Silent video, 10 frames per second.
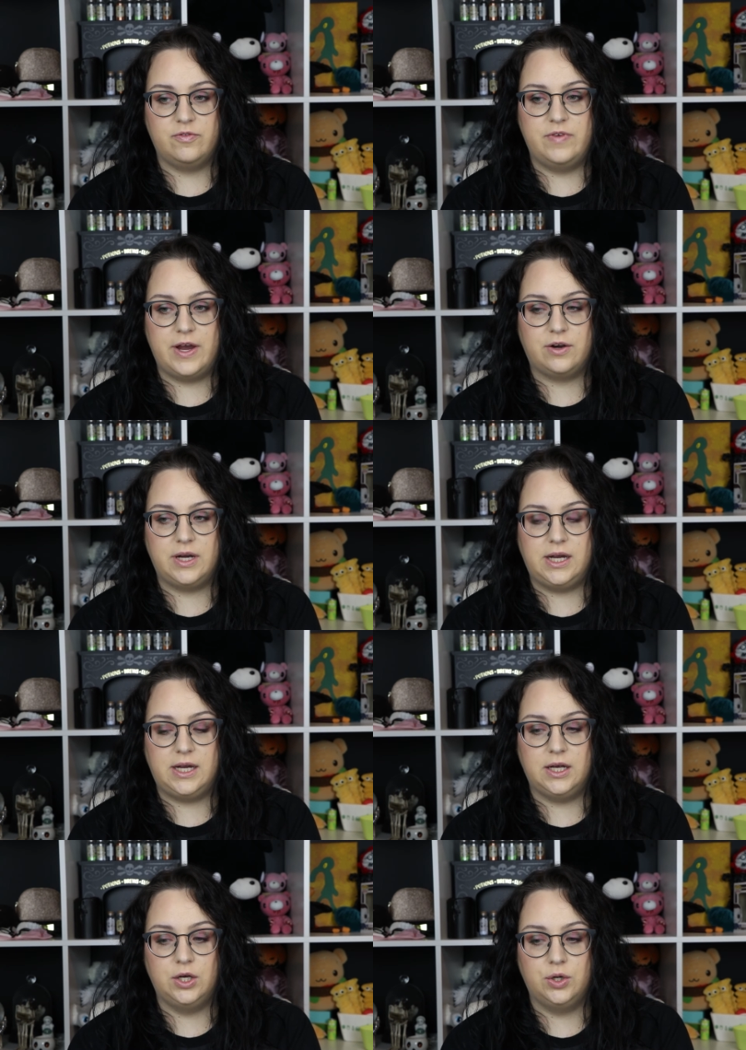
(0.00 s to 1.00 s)

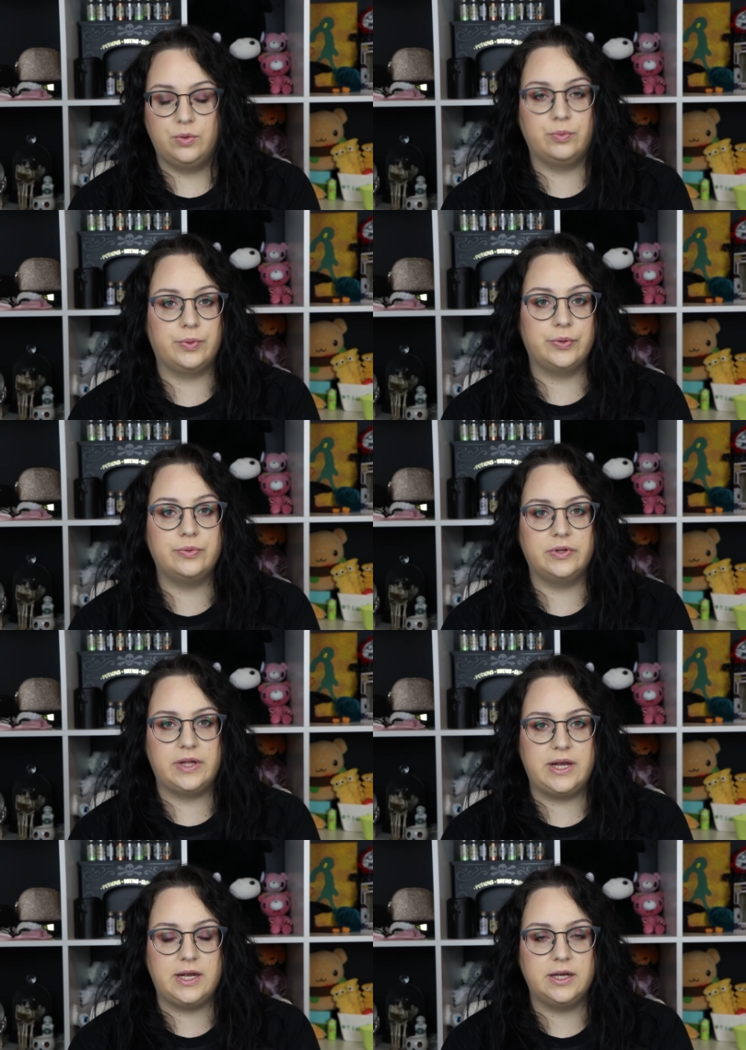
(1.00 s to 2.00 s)
very
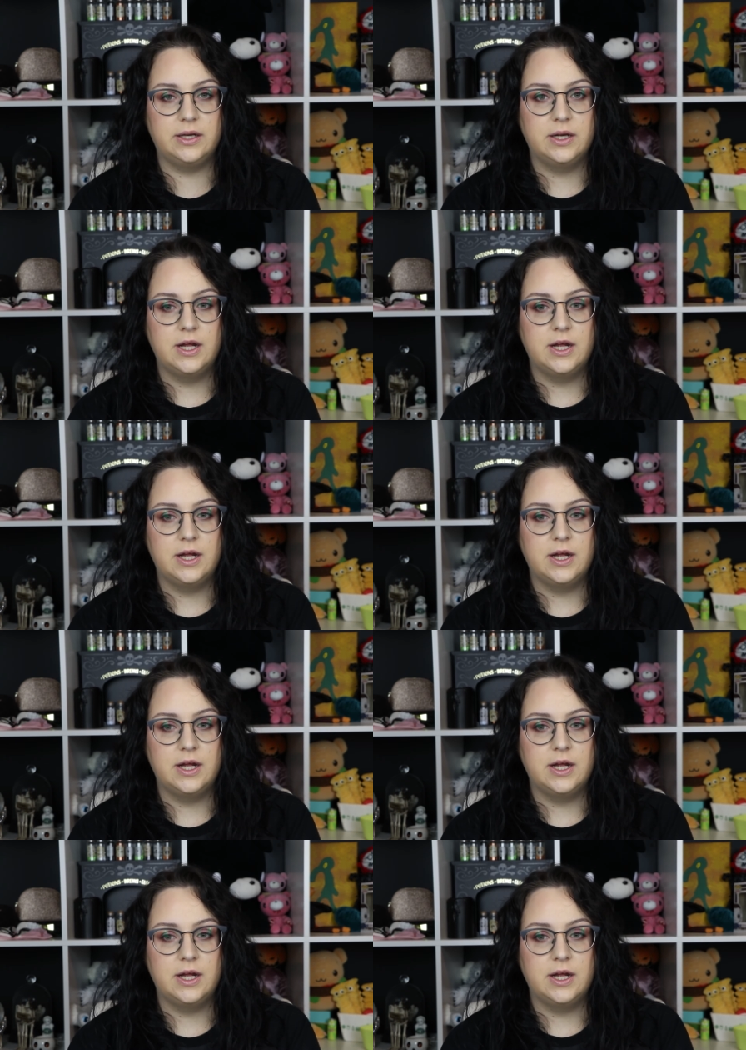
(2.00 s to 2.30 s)
rudely.